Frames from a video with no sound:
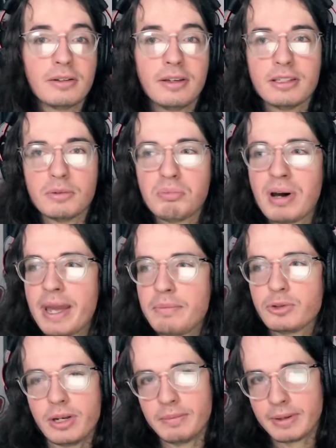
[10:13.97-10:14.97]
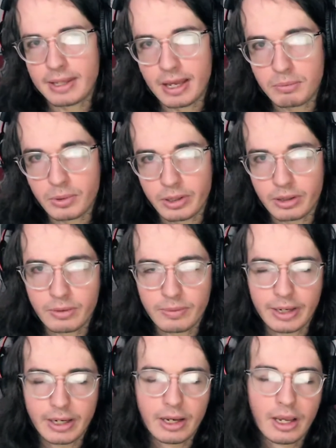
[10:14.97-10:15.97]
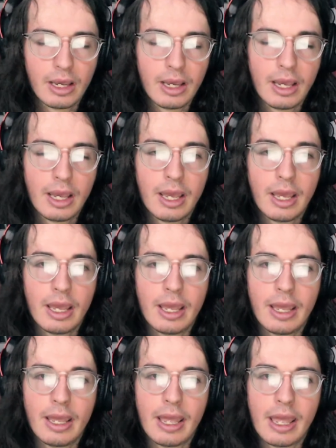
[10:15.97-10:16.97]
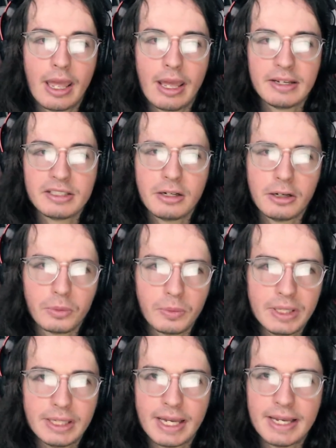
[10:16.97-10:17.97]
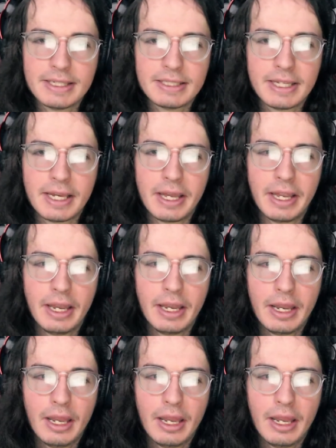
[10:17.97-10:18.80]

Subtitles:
It's a pipe dream at that point, right? And I started to realize that